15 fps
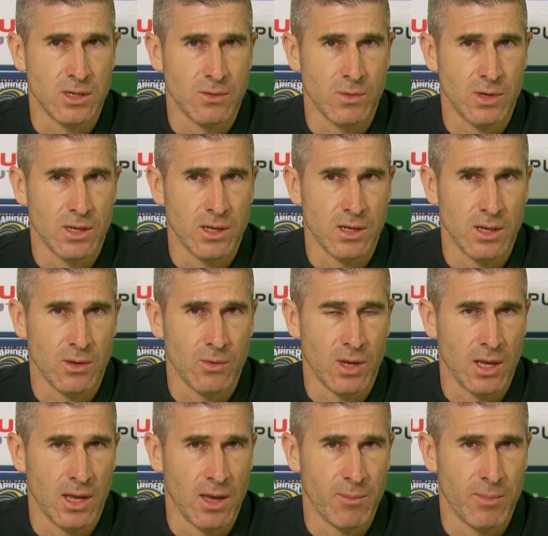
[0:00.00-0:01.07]
and we
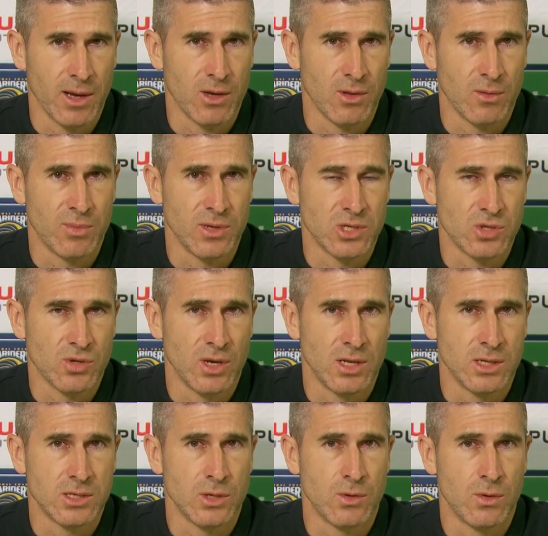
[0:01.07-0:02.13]
can get him back on the pitch
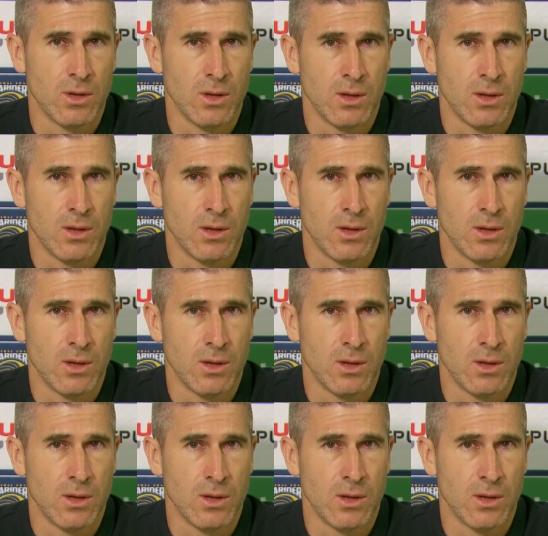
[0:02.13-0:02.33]
training soon.